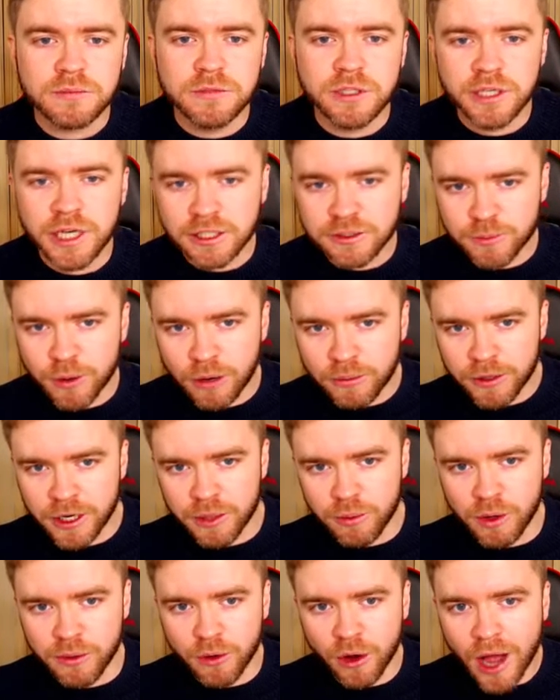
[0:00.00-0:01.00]
The next
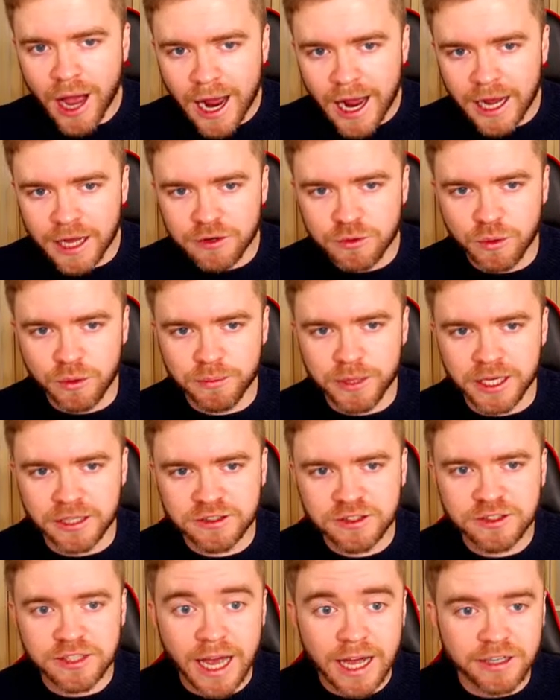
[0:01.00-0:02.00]
property we will add will be a
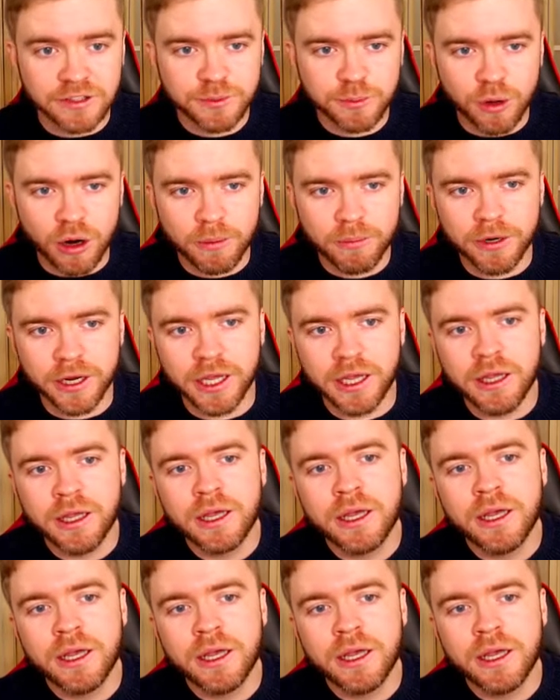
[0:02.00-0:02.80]
status property,